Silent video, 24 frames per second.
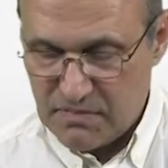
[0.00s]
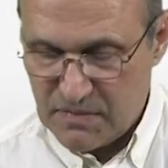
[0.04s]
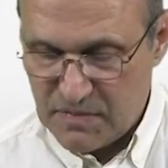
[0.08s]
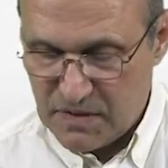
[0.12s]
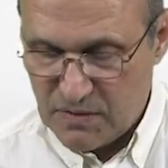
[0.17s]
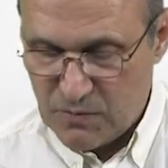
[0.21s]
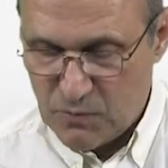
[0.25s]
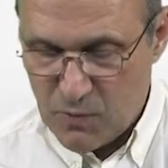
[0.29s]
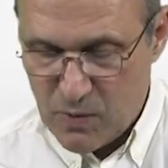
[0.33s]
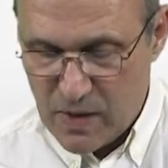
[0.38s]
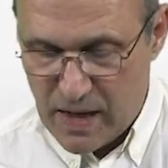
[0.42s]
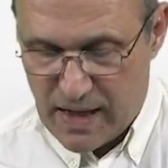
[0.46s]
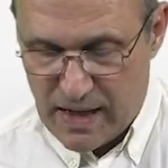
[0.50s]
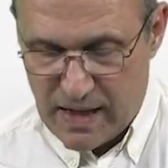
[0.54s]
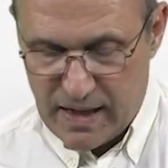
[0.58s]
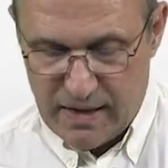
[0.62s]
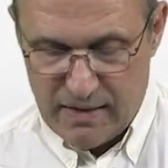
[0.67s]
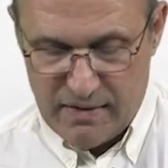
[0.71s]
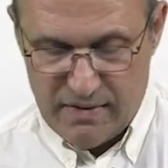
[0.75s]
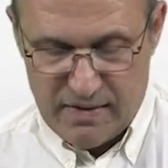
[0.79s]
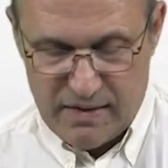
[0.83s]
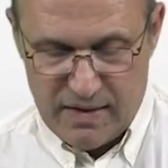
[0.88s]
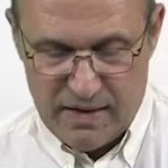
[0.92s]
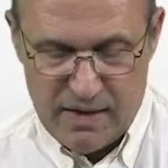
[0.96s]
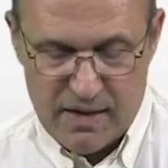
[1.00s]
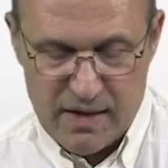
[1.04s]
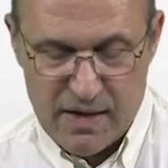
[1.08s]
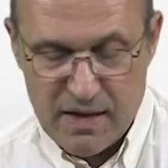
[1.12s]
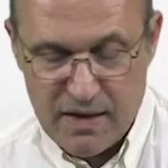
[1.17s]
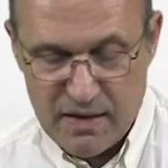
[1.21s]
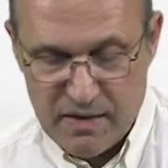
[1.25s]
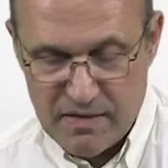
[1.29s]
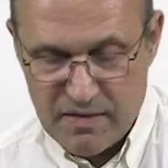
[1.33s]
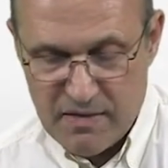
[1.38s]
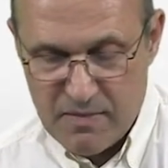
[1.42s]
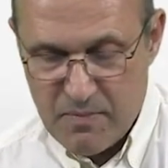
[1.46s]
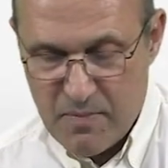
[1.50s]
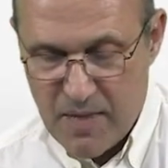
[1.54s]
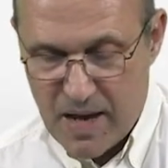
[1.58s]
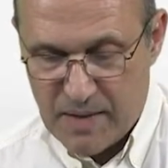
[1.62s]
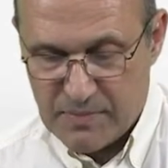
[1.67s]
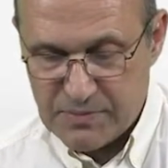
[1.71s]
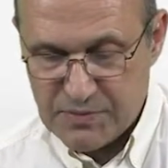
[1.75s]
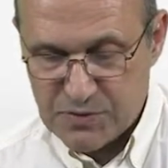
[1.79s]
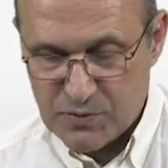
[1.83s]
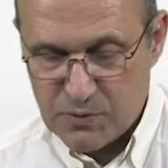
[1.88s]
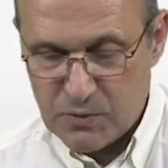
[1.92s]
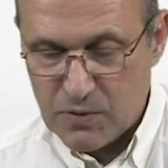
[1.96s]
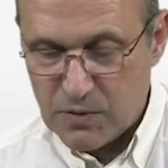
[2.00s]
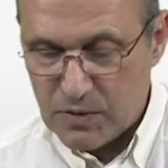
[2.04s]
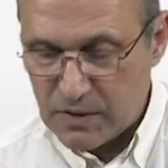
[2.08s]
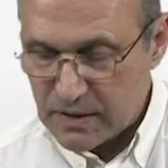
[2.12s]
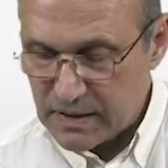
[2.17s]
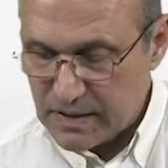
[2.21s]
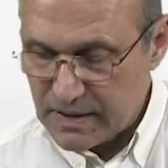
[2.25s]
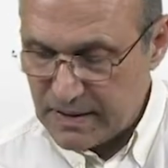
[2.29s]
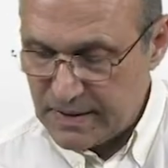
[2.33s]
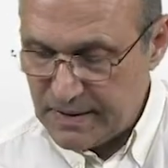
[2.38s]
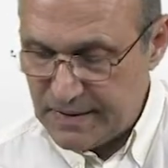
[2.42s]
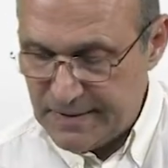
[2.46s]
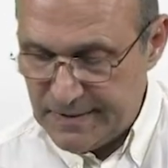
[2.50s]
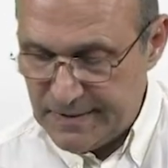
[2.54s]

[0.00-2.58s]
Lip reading: the way the maps work.